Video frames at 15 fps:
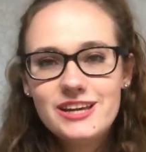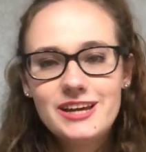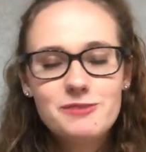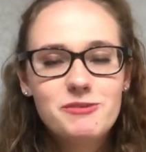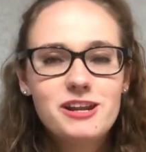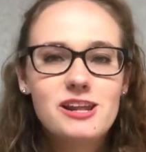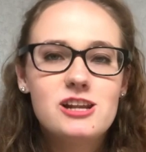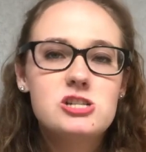thing I
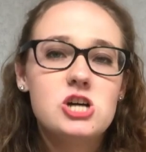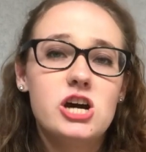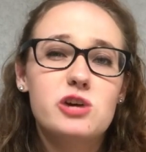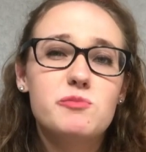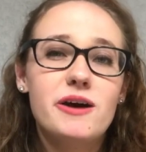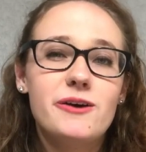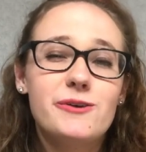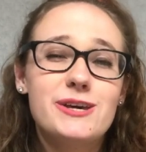wanted to talk
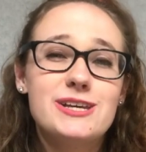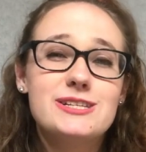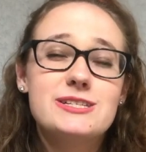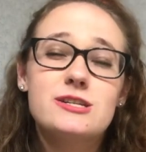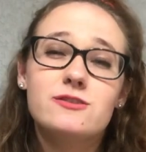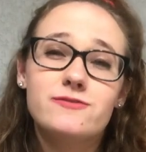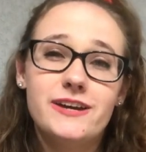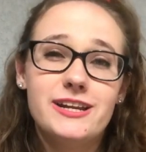about is
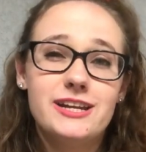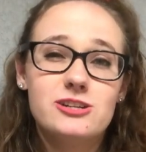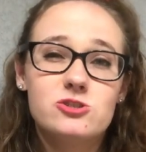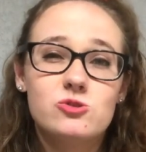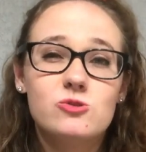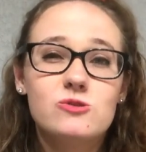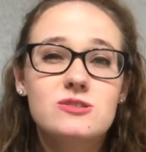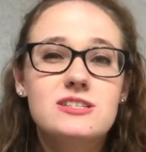your
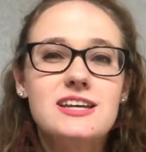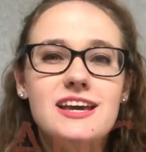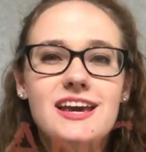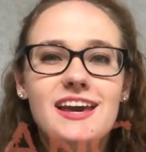financials,